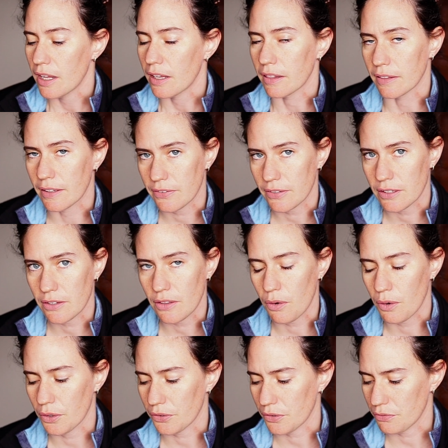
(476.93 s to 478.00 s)
Listen to the
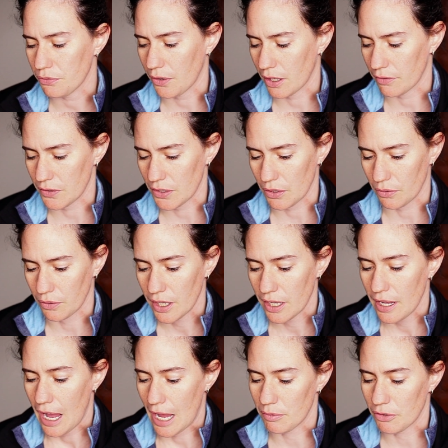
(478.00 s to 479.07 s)
horse in front of you
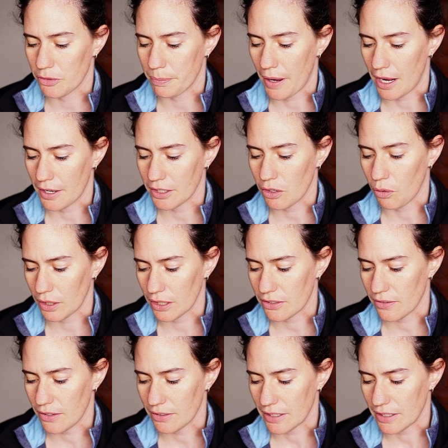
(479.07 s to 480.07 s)
and respond according to their